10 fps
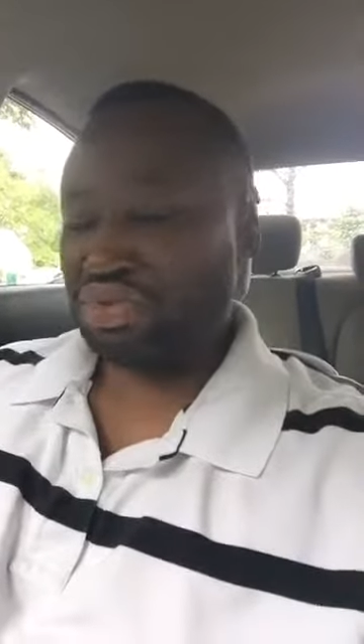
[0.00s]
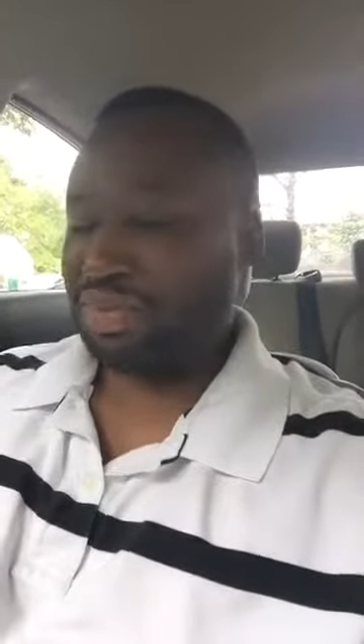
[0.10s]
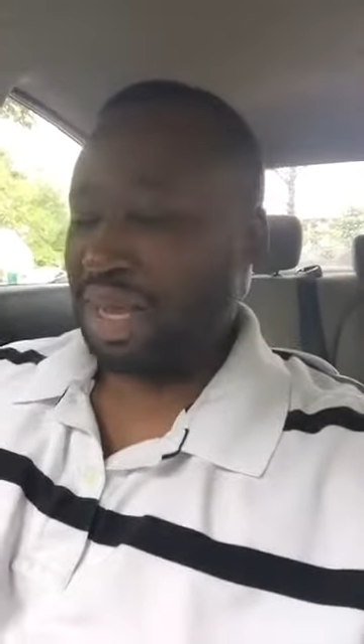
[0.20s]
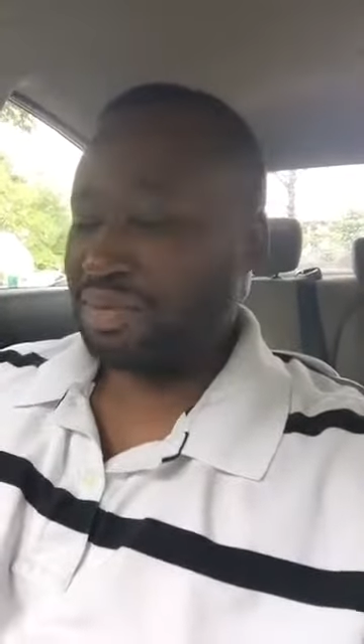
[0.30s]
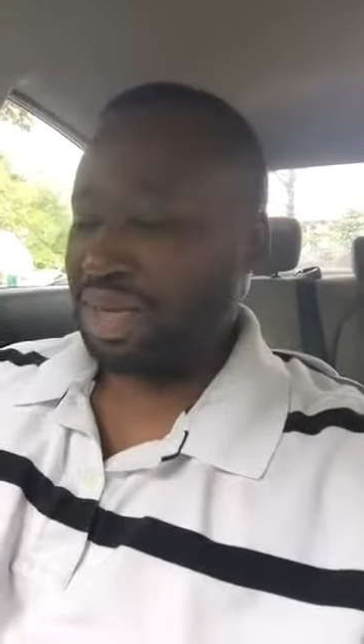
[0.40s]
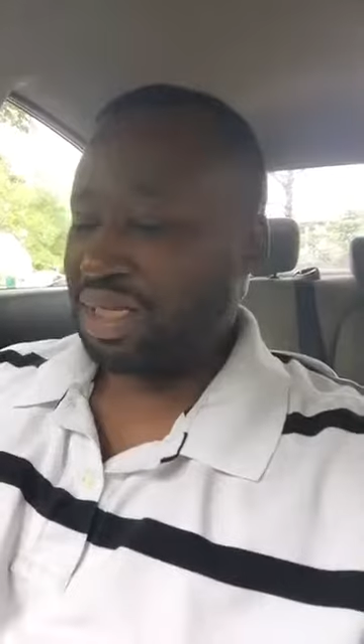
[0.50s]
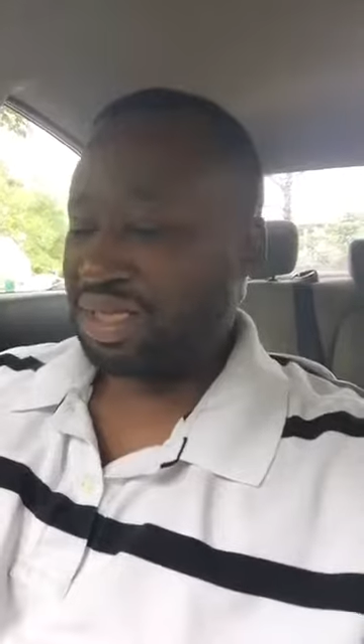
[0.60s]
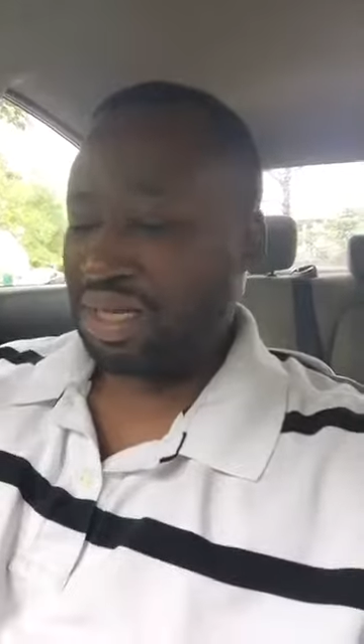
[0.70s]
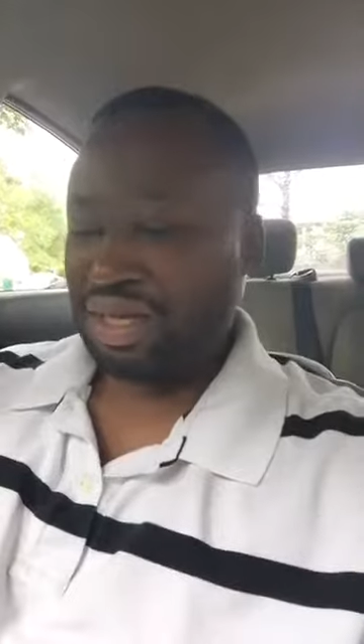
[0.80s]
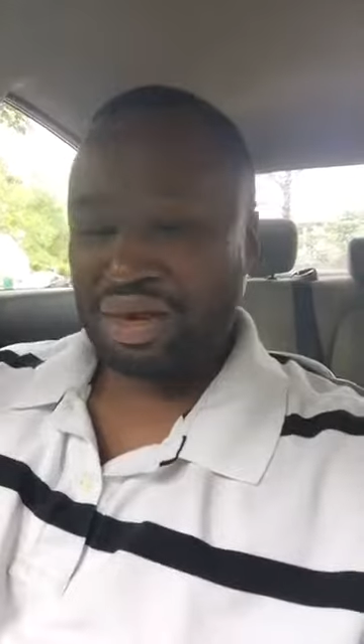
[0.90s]
Maybe it's
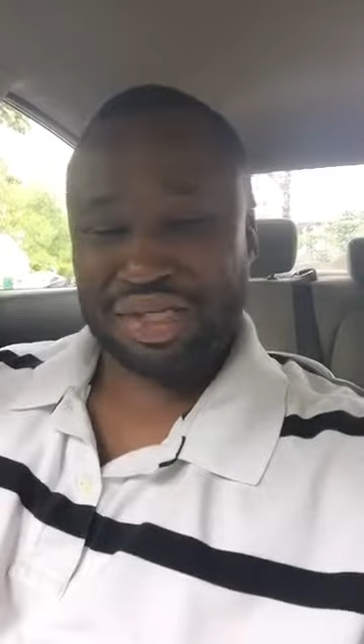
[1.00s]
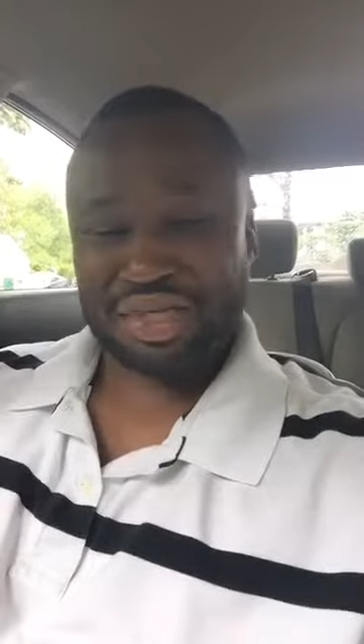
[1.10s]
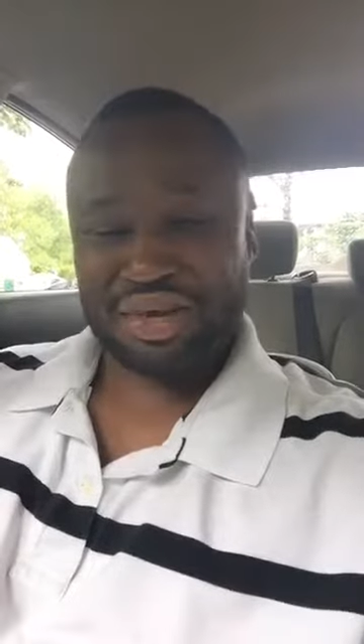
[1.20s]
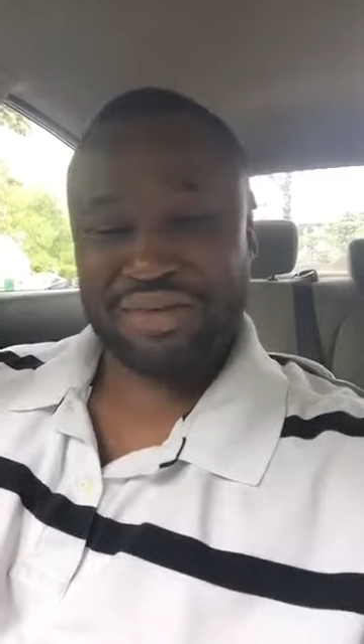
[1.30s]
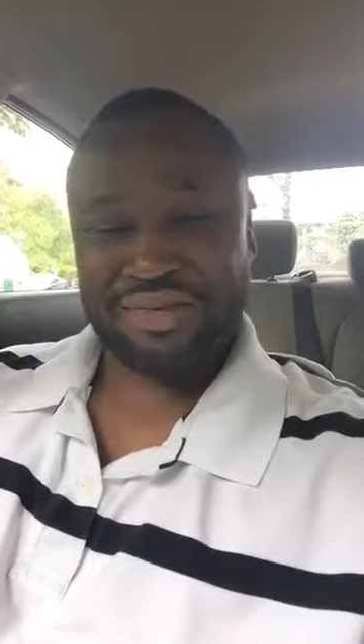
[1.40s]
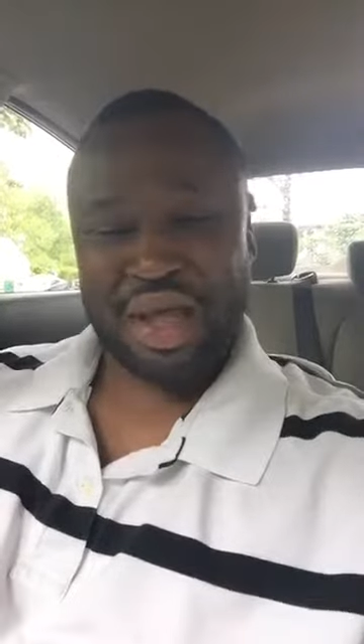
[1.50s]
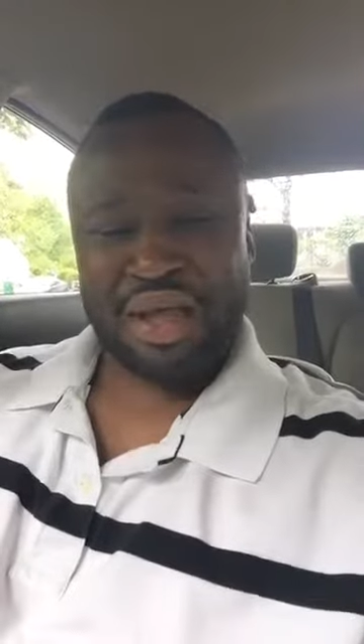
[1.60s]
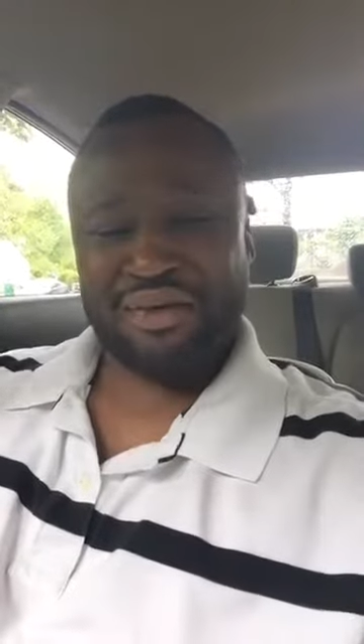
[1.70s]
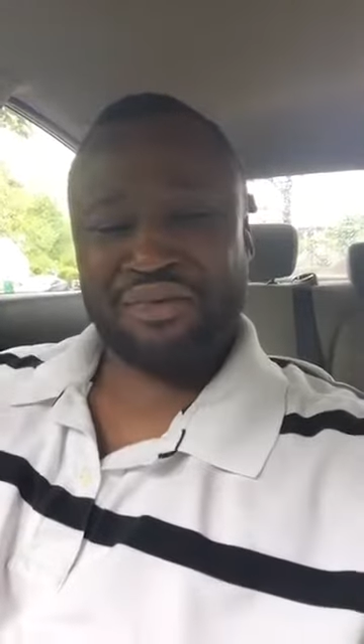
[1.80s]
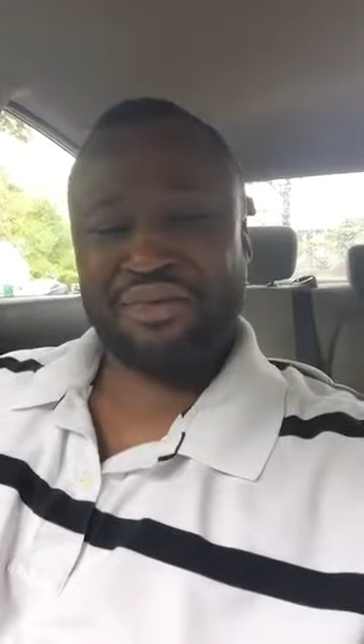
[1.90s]
the loss of
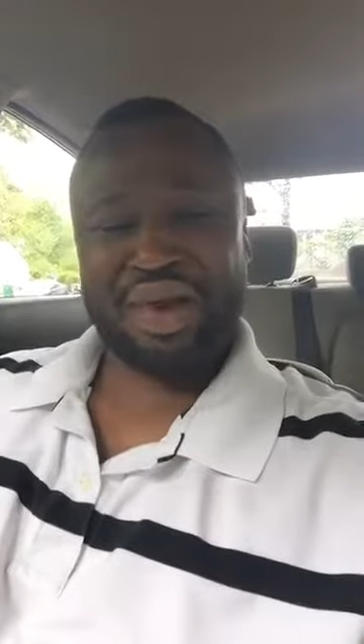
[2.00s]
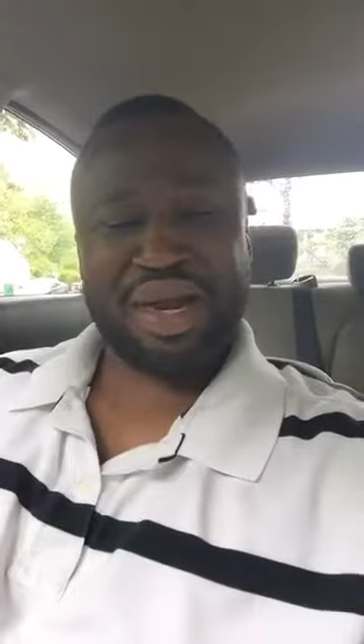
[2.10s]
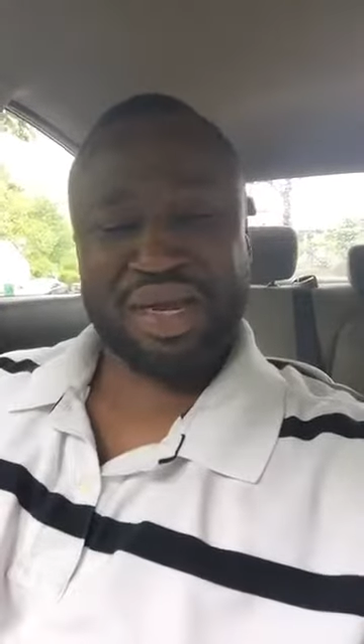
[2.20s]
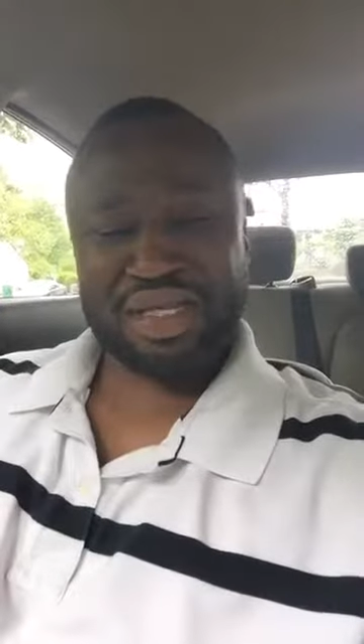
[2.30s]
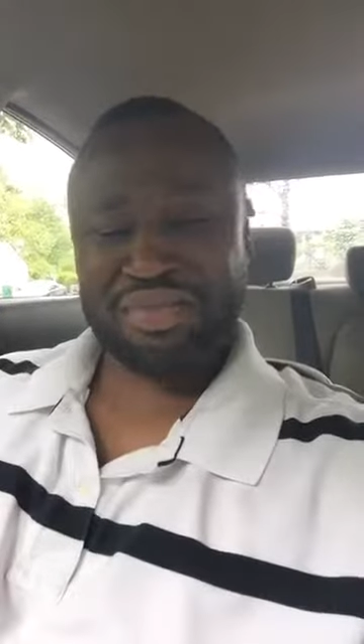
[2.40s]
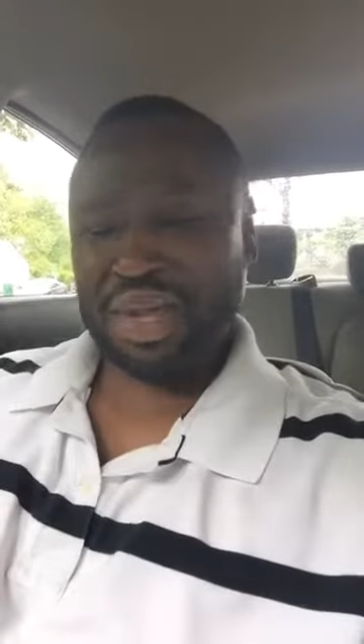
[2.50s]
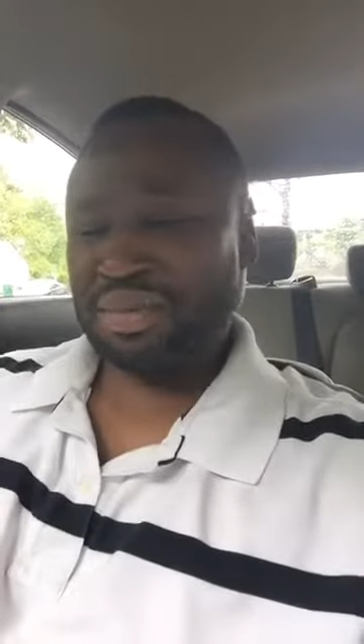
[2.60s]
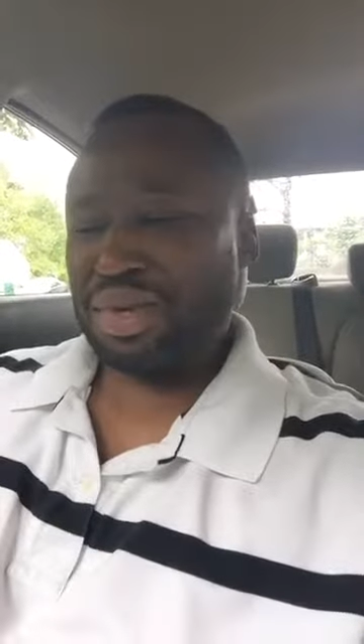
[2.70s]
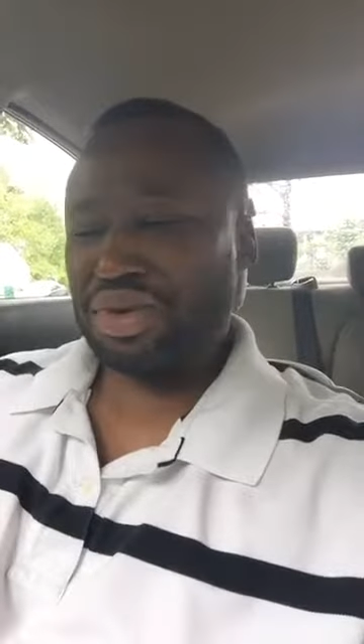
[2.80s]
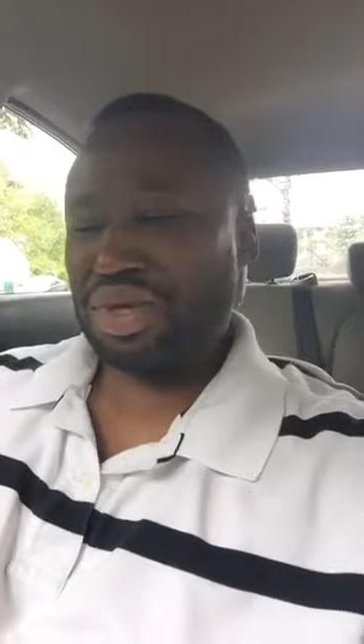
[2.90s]
friends.
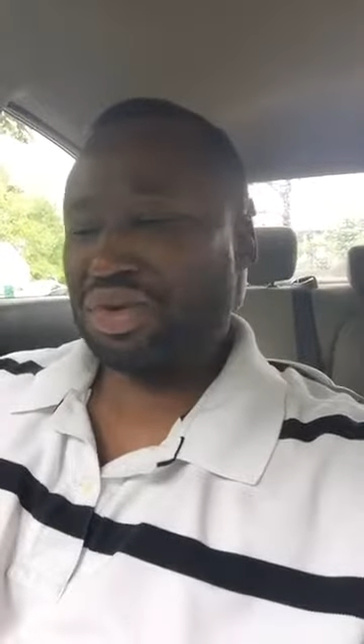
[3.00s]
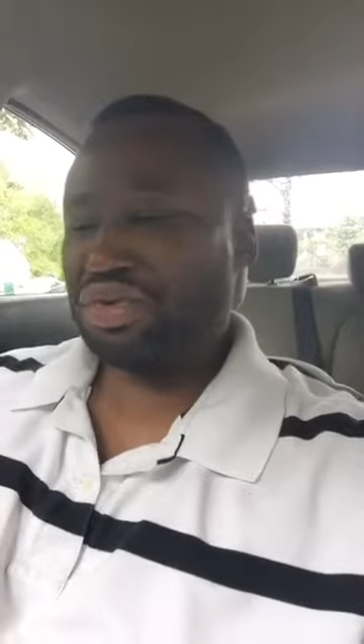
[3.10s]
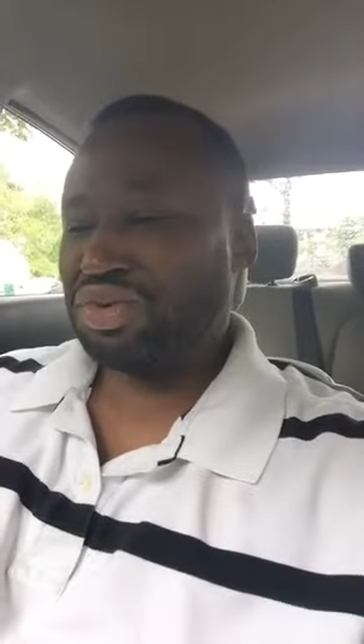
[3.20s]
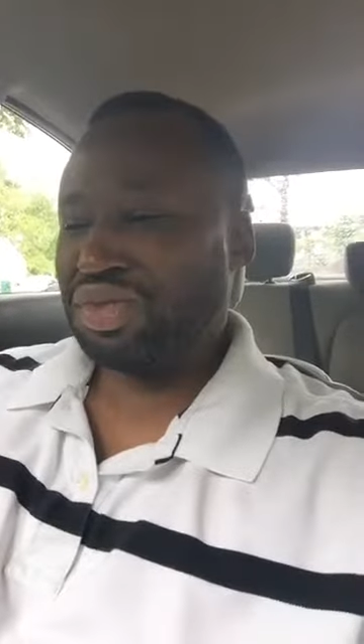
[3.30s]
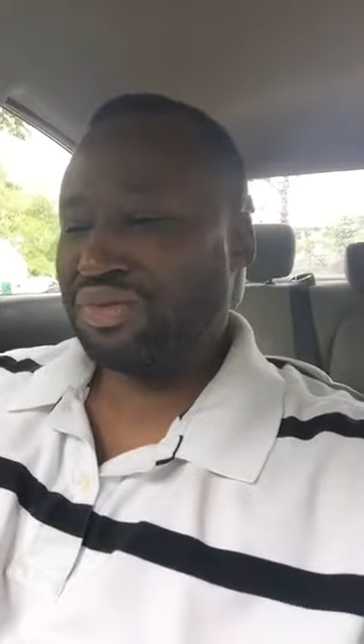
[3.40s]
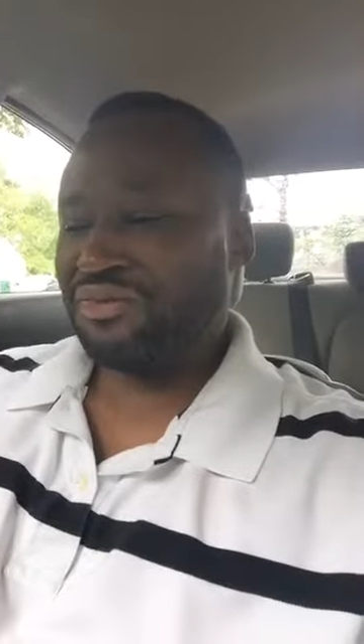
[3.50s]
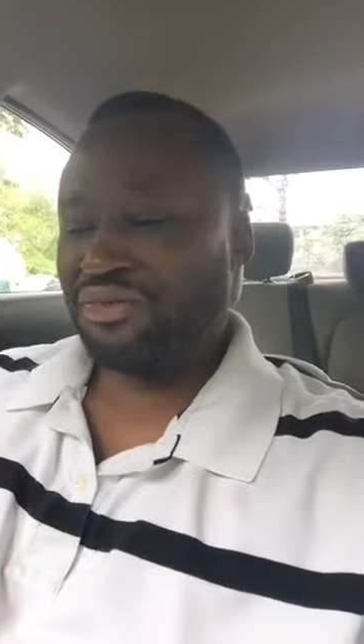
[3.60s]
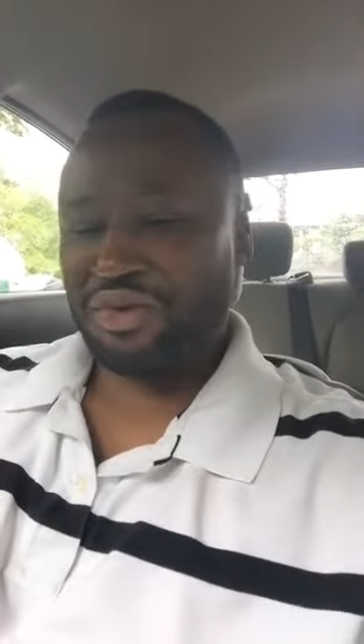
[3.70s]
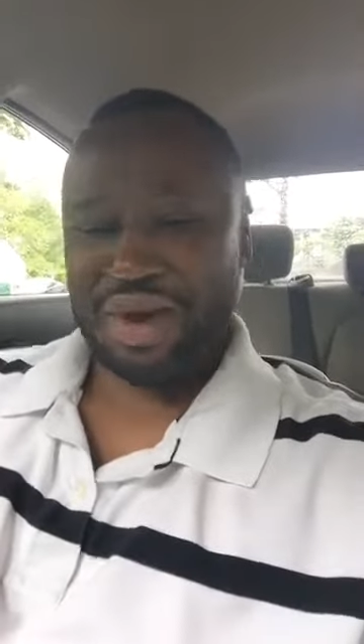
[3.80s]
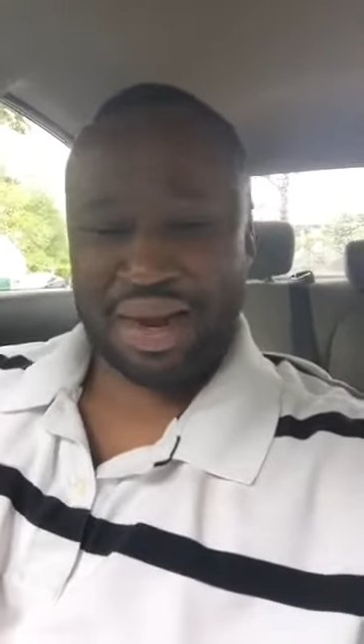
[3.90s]
Maybe you'll lose a
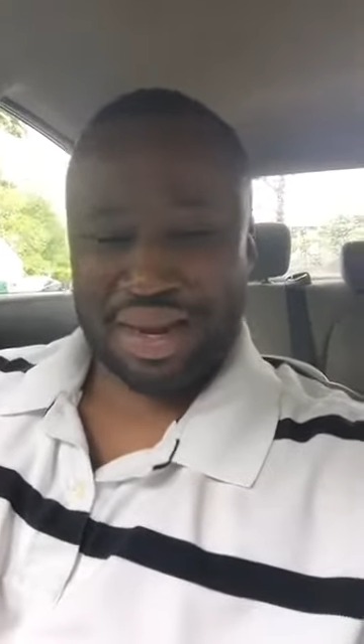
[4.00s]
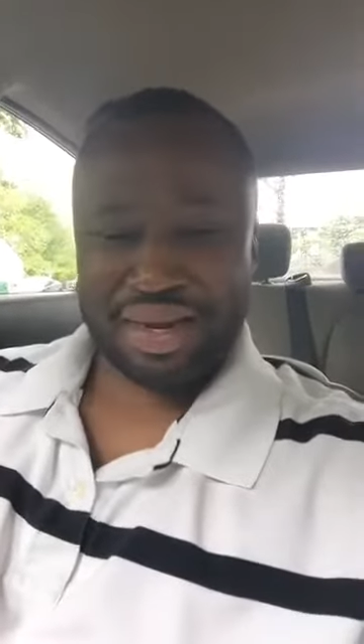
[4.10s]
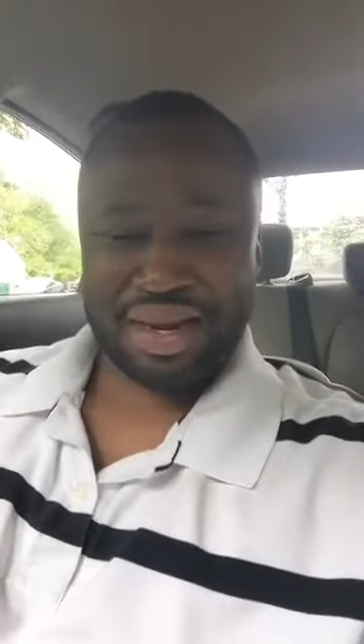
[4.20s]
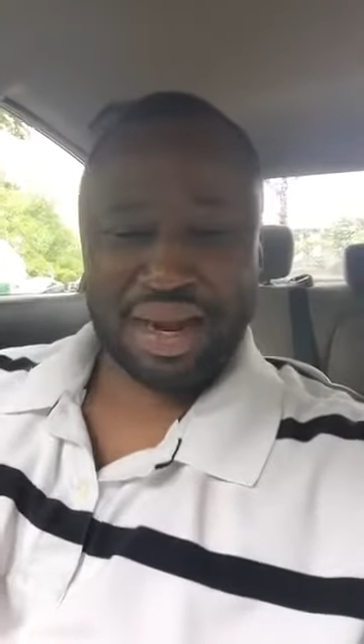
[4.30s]
friend